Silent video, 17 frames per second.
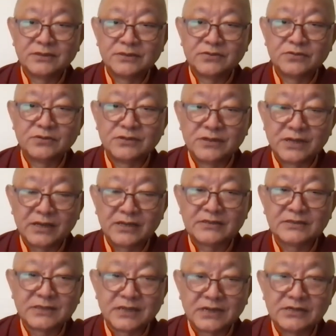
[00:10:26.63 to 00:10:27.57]
to take
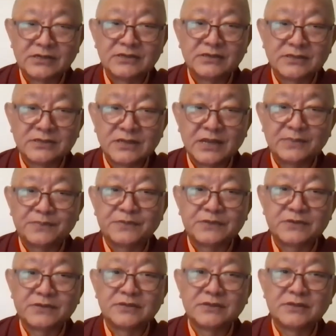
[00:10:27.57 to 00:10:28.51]
certain
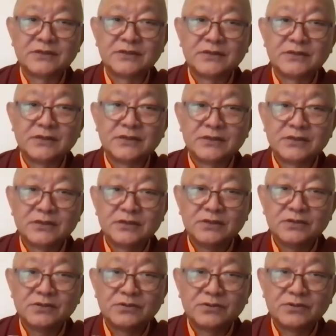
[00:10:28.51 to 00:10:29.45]
steps,
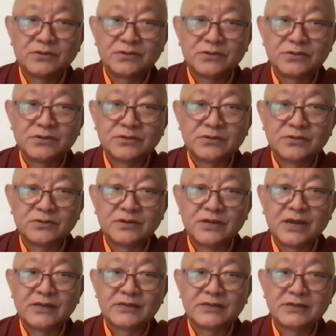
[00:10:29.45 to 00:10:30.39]
to
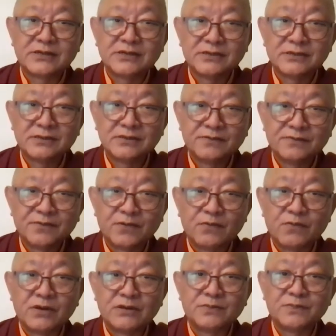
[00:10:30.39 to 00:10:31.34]
get
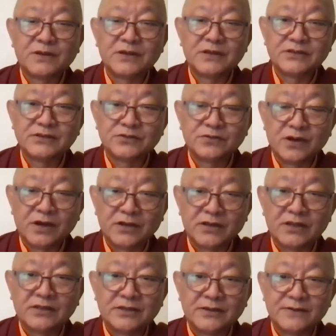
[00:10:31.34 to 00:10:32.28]
from one place to
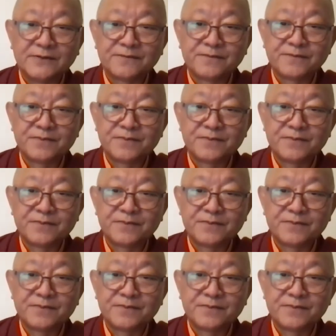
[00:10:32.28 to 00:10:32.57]
another.